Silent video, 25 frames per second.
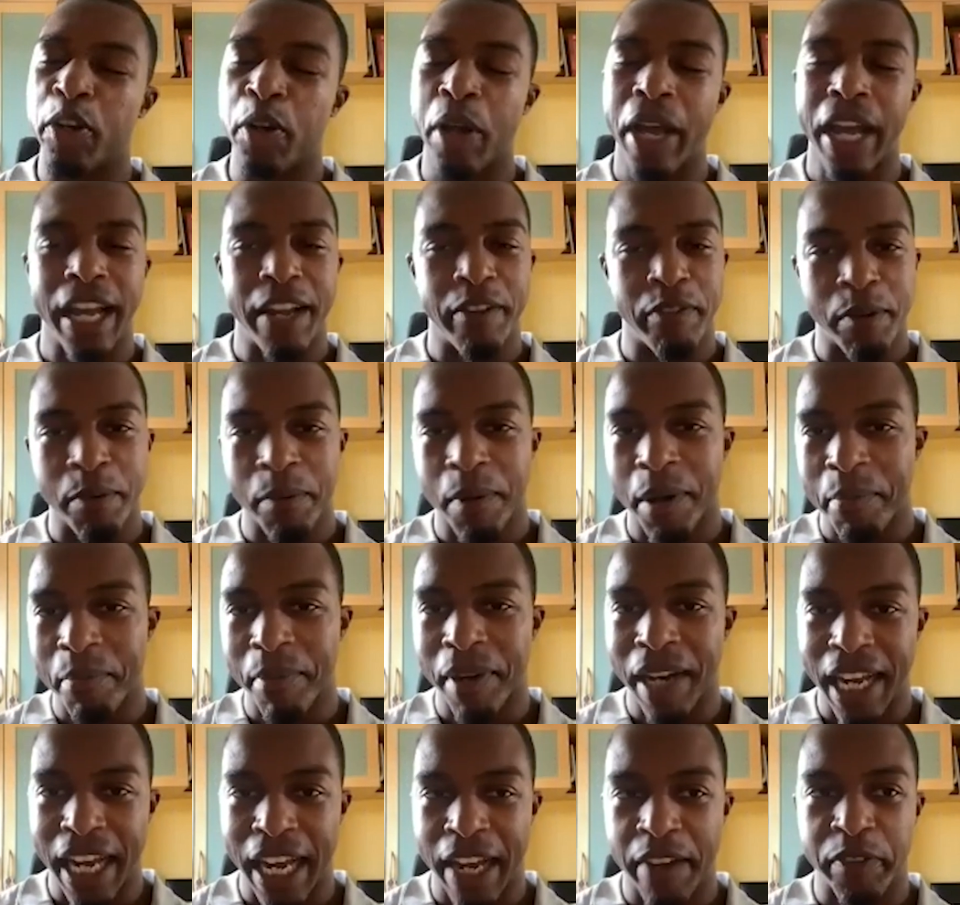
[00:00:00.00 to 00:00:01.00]
not everyone
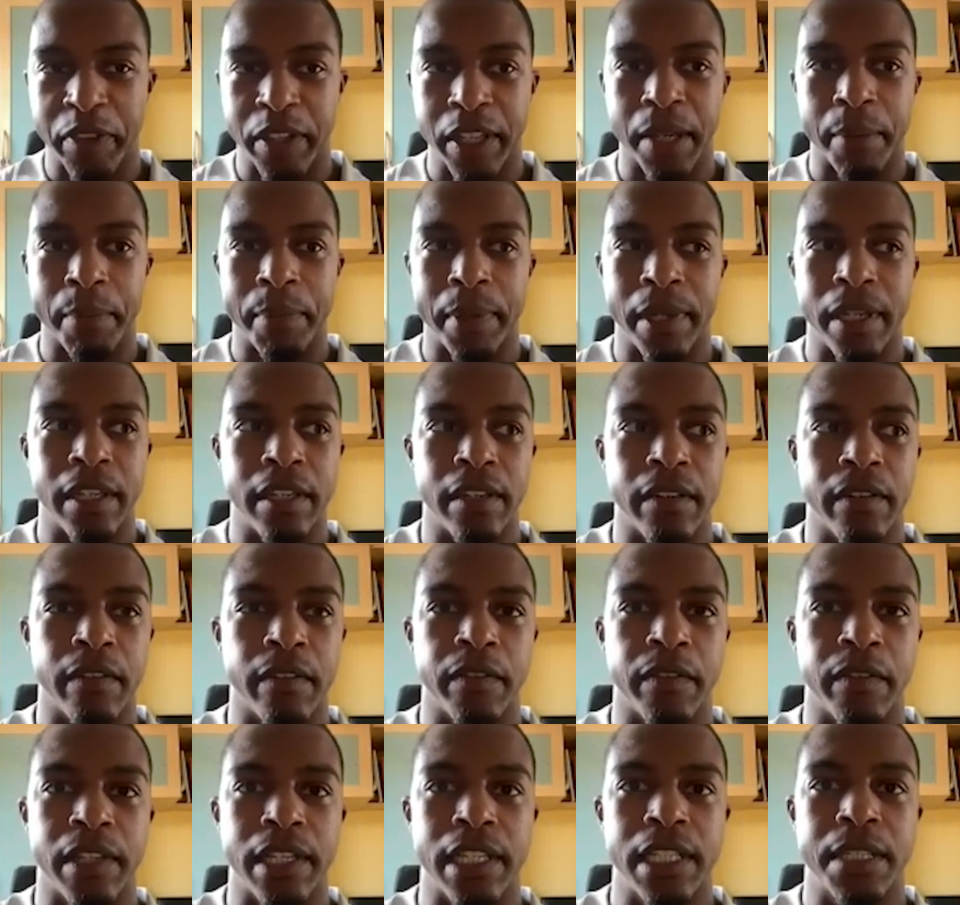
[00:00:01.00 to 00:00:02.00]
might have the opinion
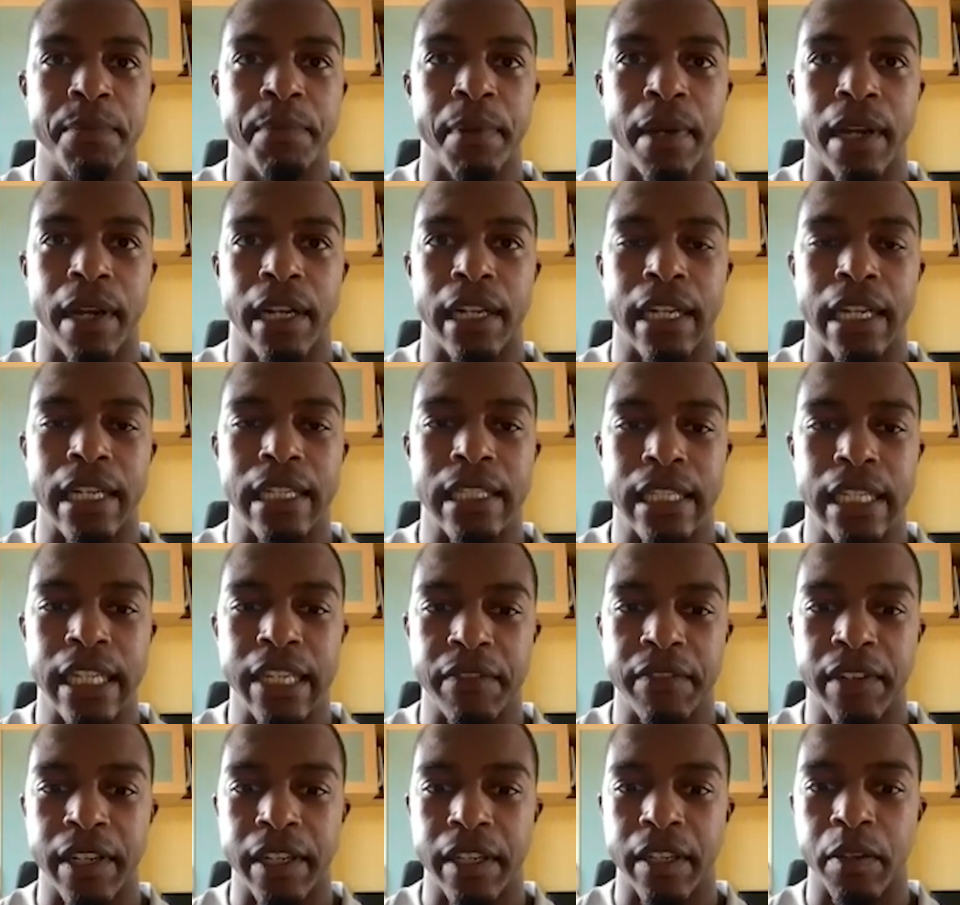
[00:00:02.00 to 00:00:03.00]
of this, but I guess
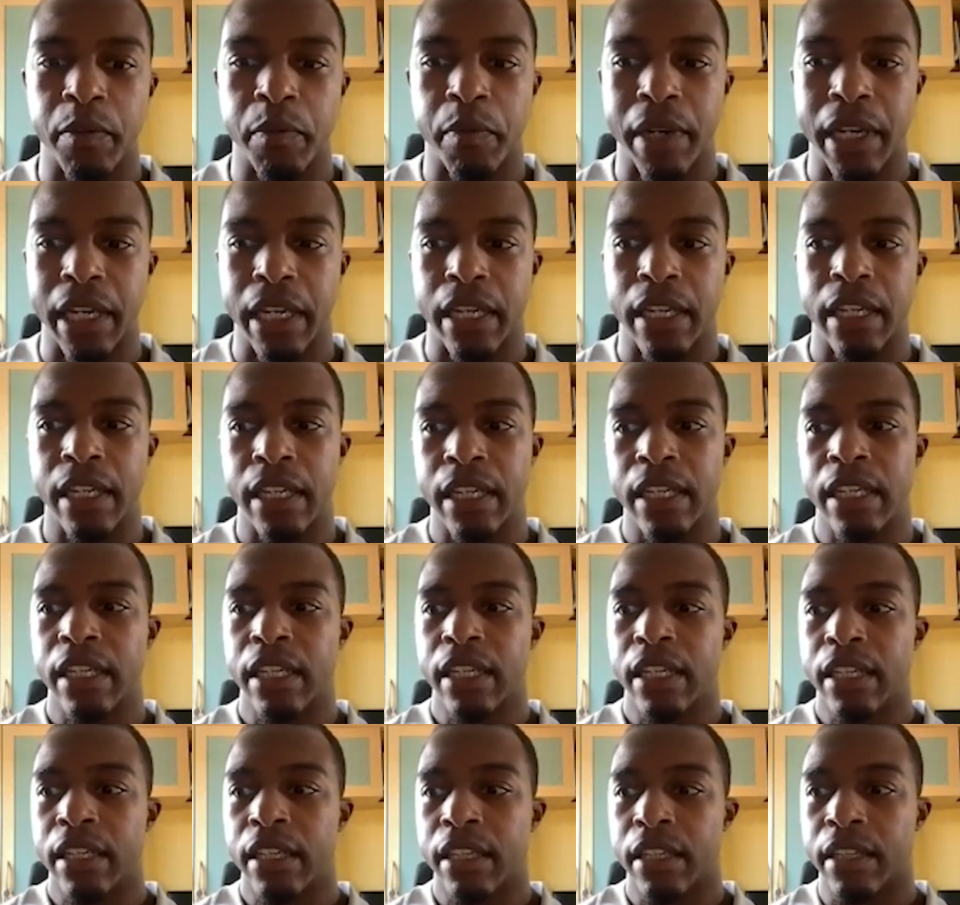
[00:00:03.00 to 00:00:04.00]
even in the way
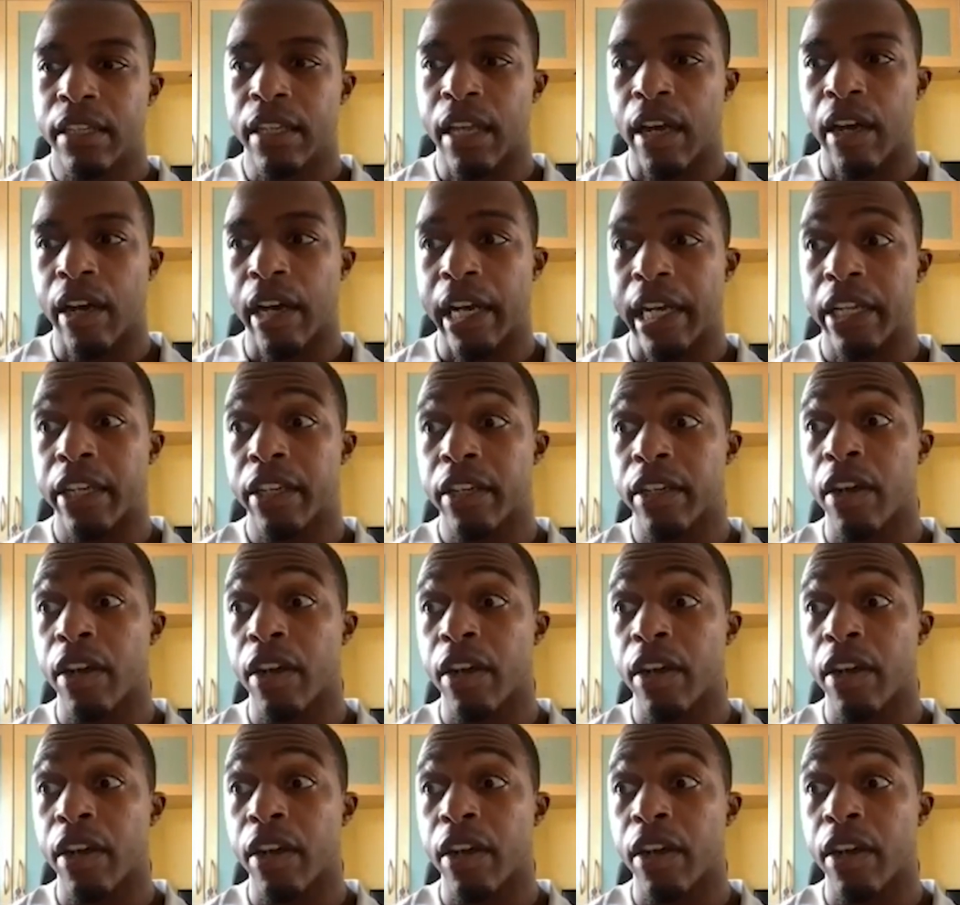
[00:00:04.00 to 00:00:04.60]
that I